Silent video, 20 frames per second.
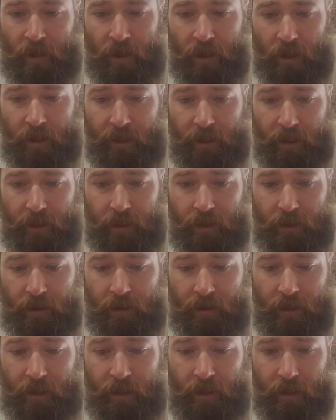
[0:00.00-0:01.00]
and
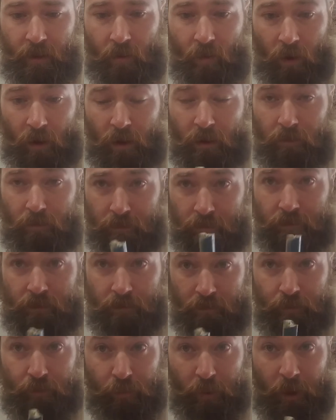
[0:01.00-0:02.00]
they work
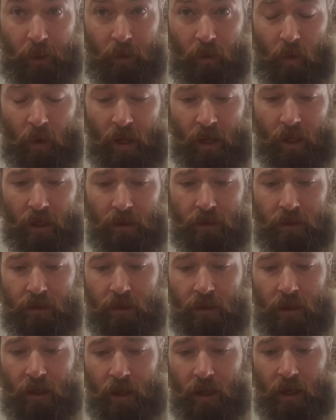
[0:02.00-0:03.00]
pretty well,
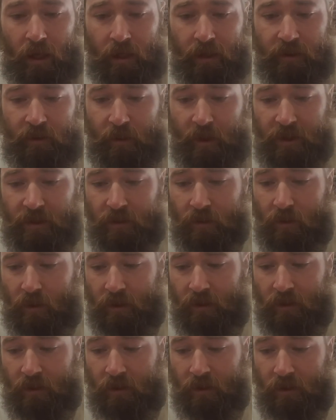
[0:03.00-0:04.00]
especially
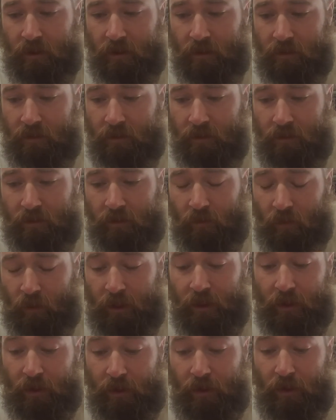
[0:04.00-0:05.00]

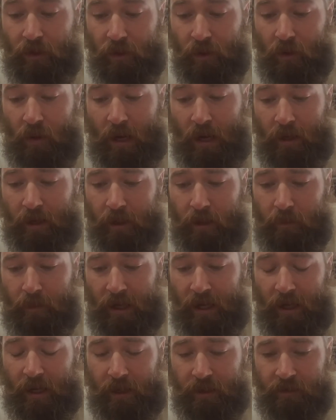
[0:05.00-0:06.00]
when they're new out of the
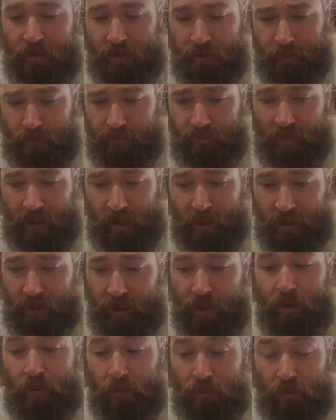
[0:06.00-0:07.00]
box, and
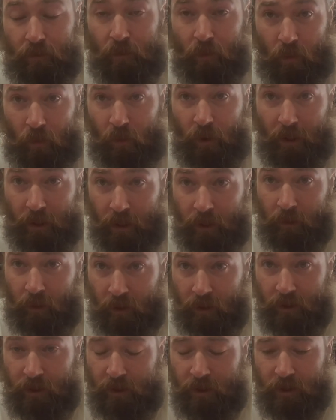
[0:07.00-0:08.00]
they're
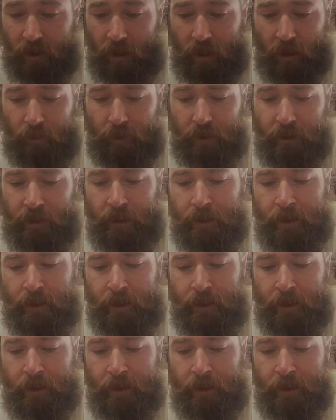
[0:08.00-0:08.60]
really sharp.